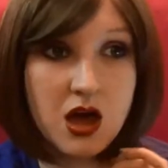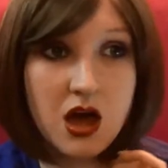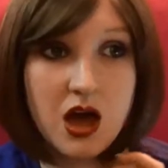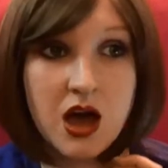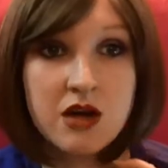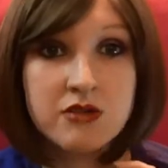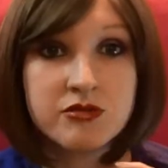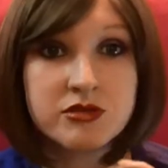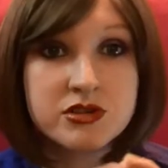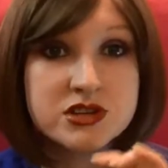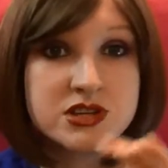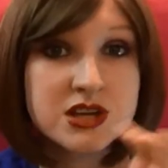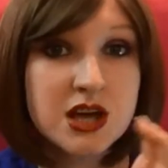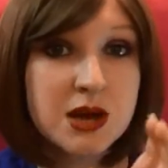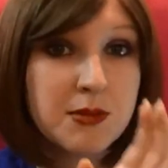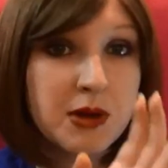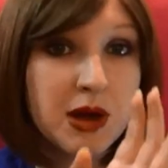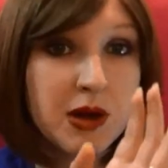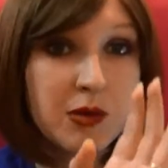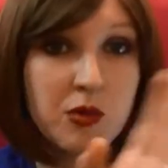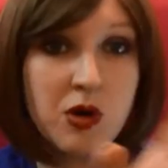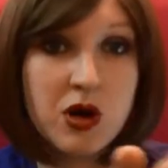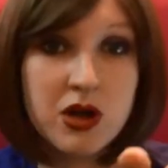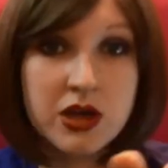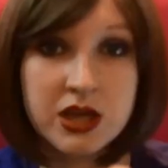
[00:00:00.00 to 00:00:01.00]
every time
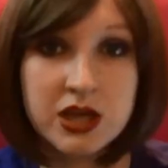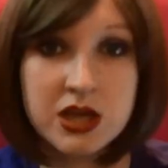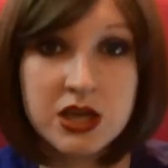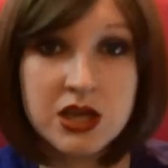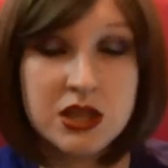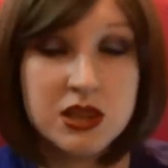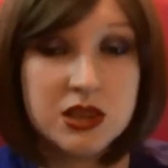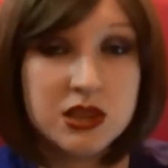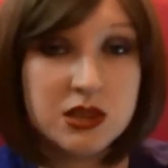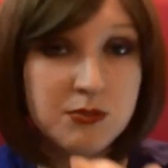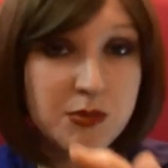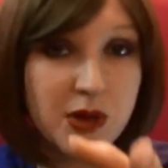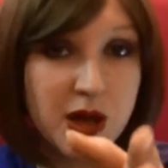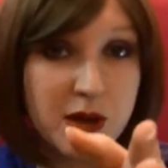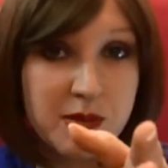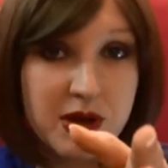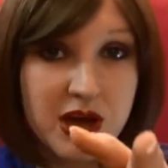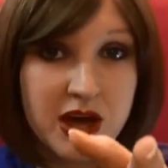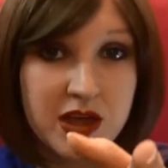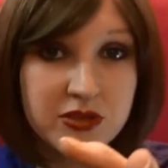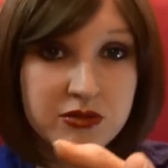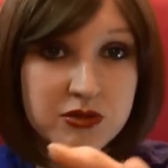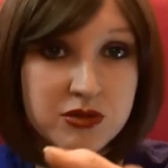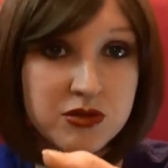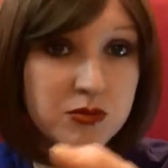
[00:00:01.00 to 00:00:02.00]
I walk in my
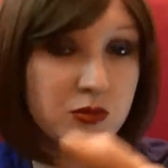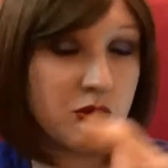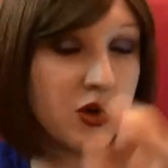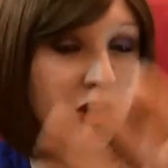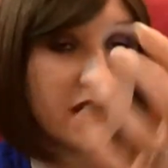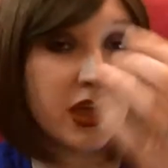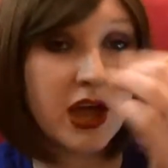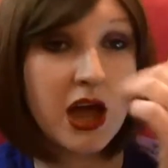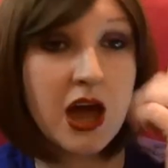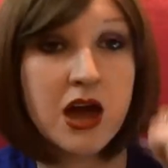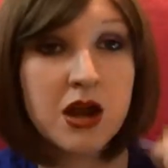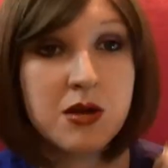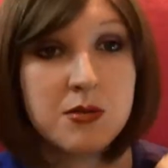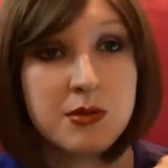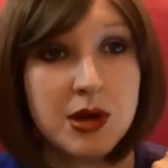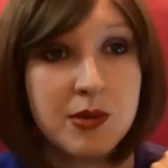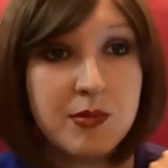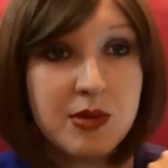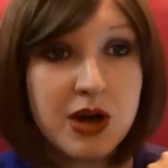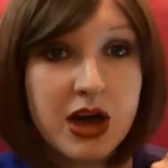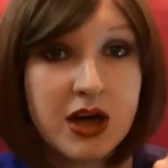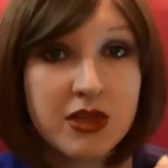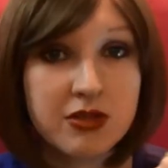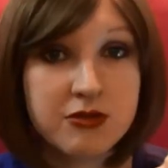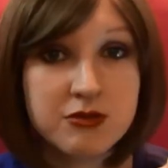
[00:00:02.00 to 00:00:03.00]
bathroom, walk out of my
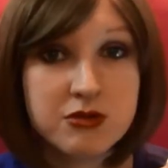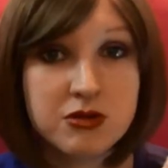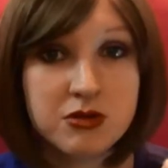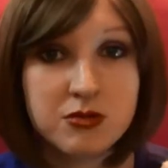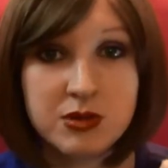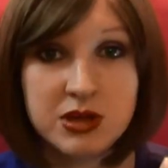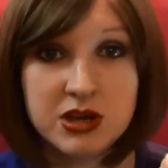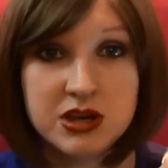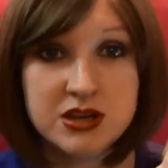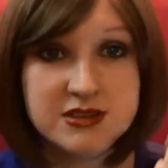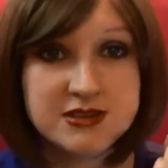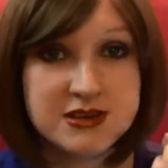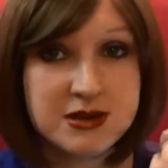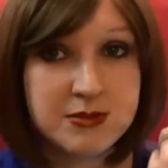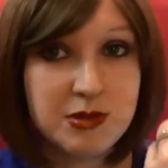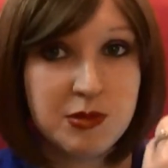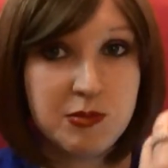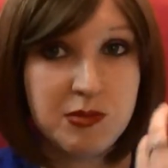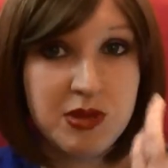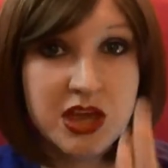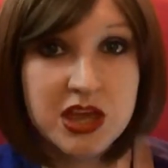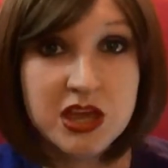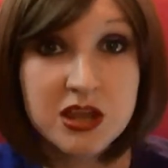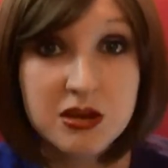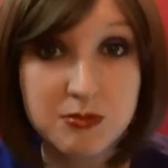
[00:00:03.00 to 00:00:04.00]
bathroom, anytime
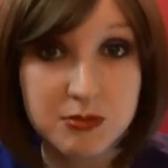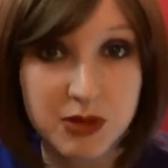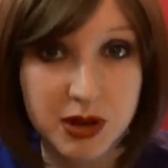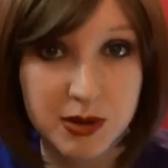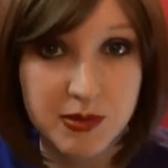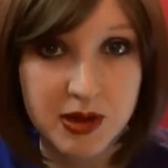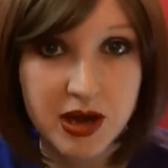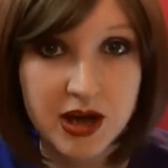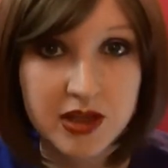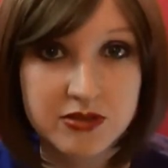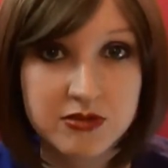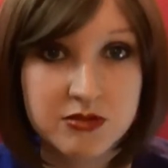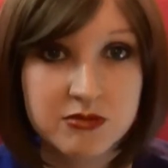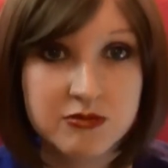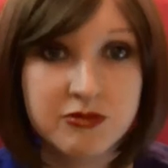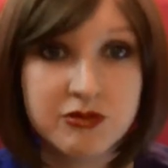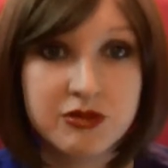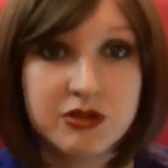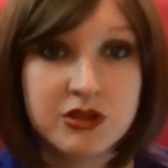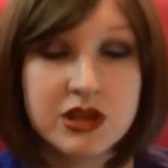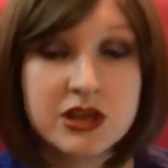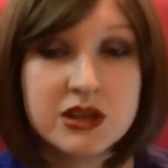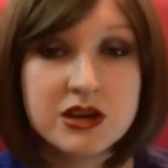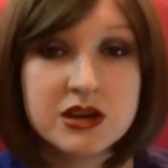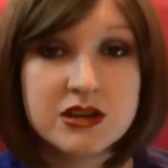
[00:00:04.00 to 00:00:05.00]
I'm in my bathroom
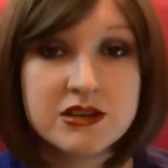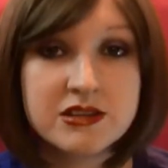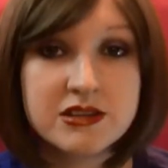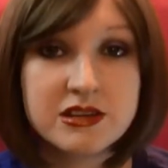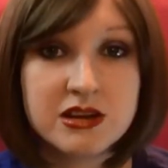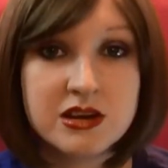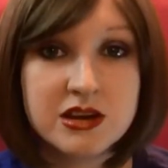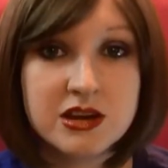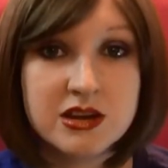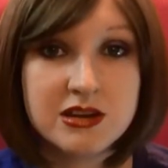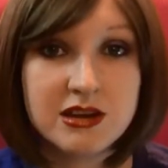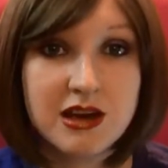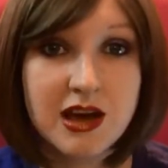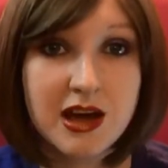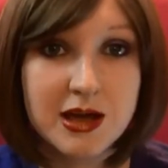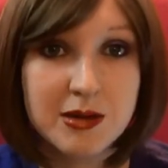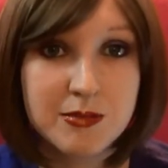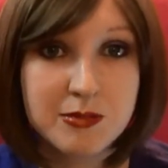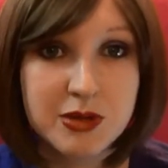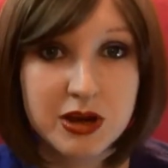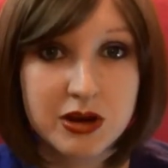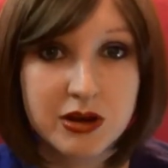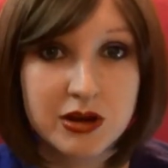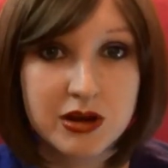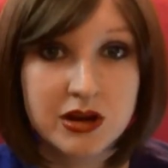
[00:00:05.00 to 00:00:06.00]
for like an extended
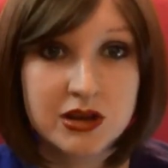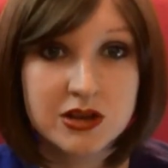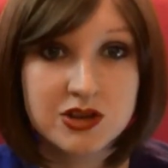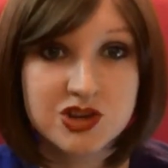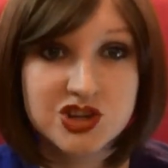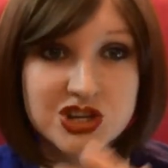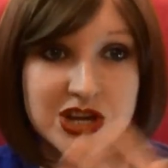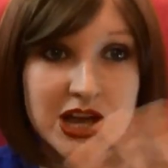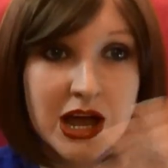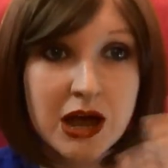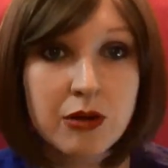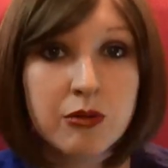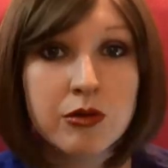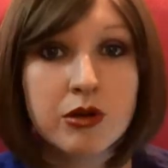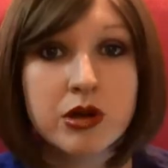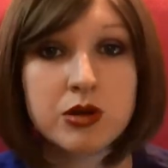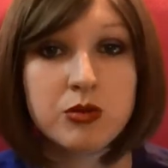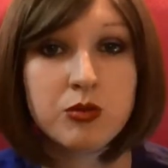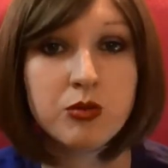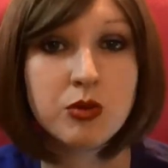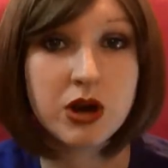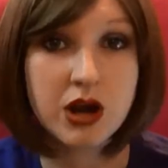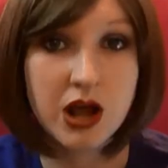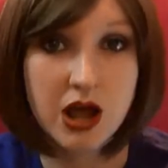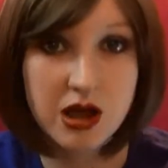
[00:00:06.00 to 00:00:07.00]
time period,
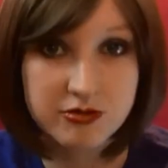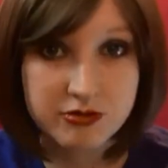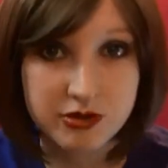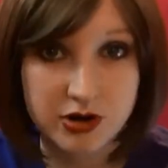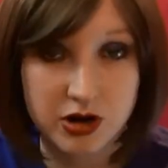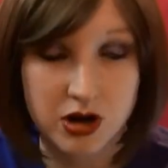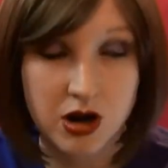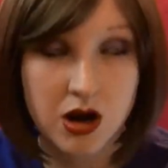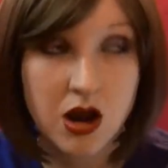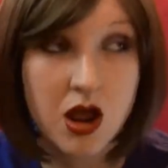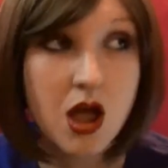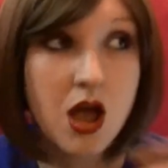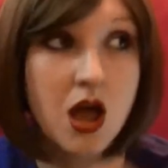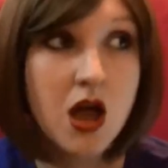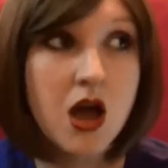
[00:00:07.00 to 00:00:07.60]
showering, whatever,